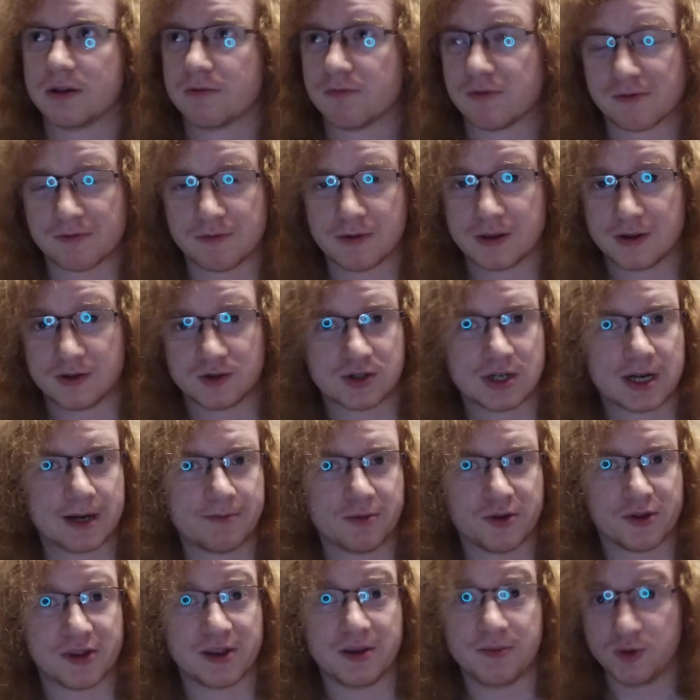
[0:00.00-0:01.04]
It was one of the Dragon
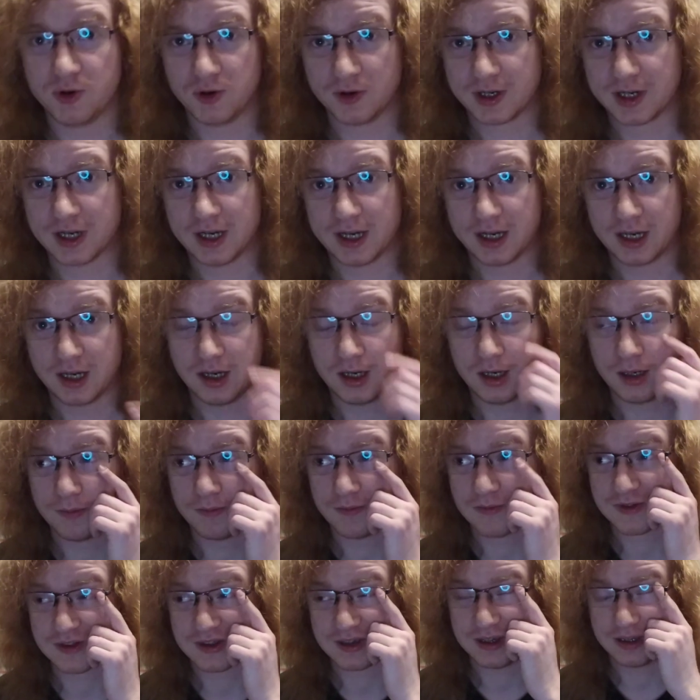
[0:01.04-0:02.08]
Ball Z Budokai
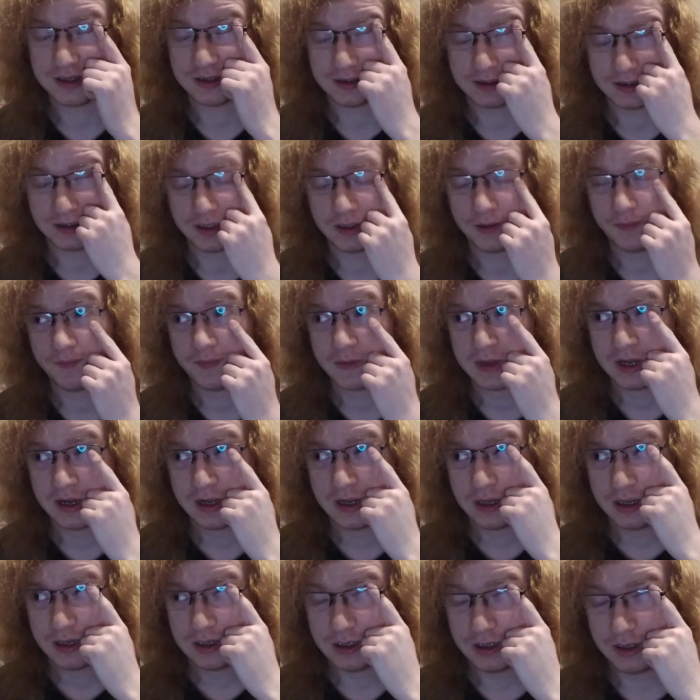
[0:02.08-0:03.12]
games, and
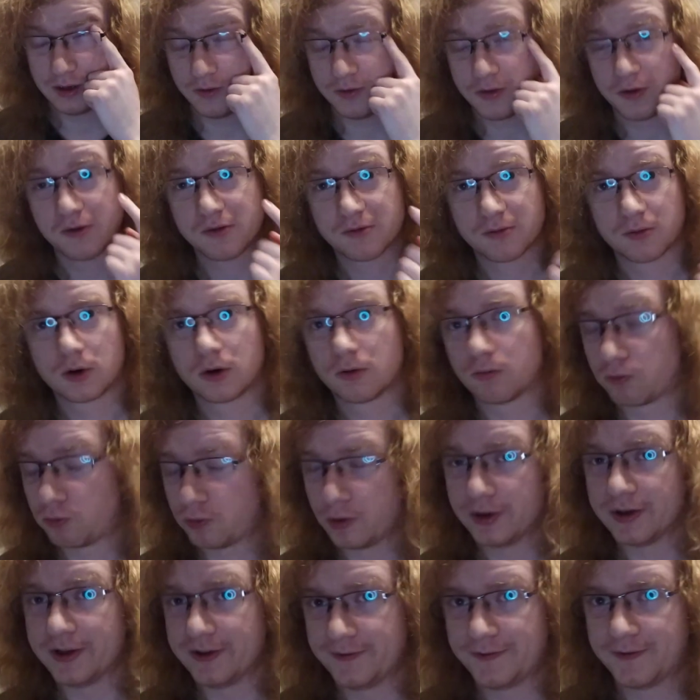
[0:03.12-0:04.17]
those were
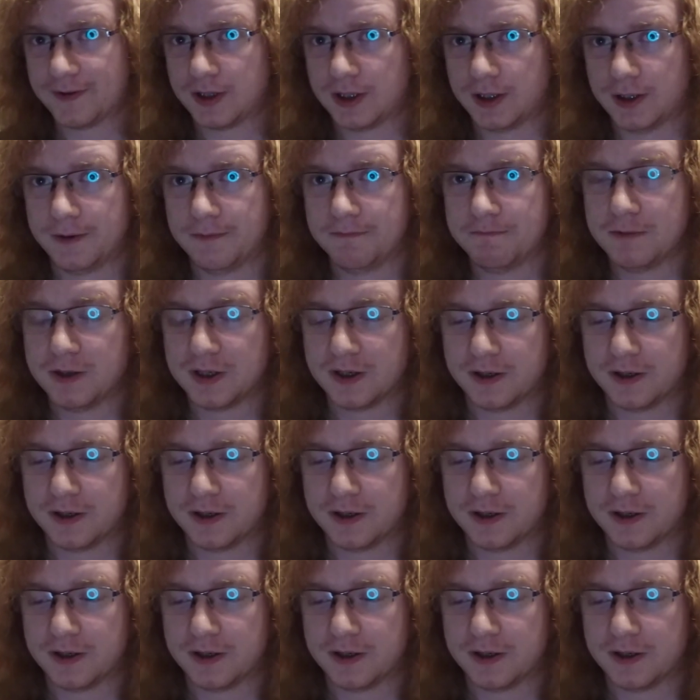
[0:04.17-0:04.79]
really fun.